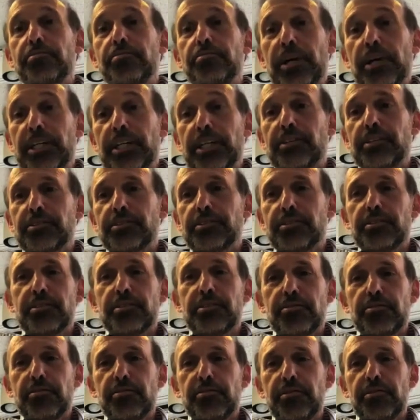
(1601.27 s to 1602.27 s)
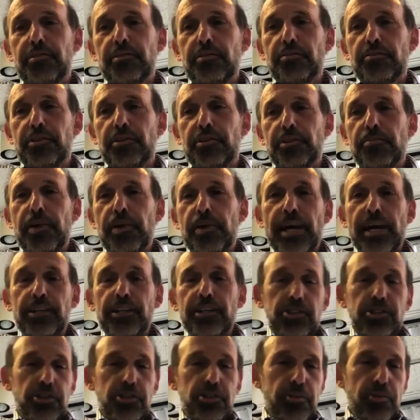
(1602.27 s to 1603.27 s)
money from the
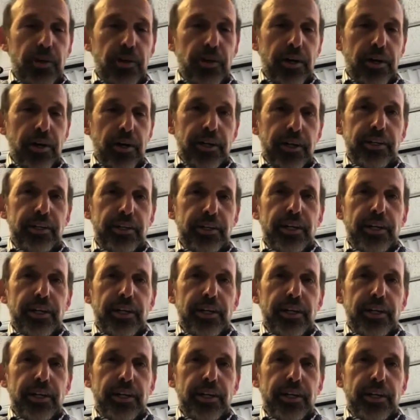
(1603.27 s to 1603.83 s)
banks to